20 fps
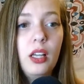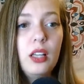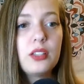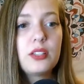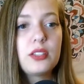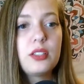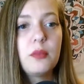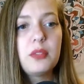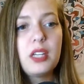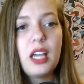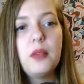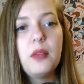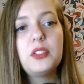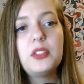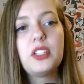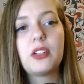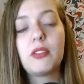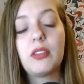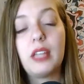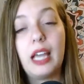Sometimes
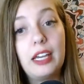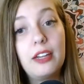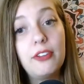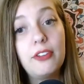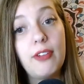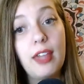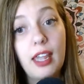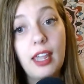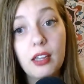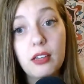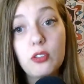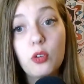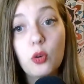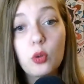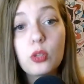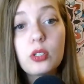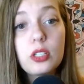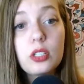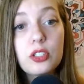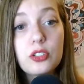your life and
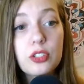or your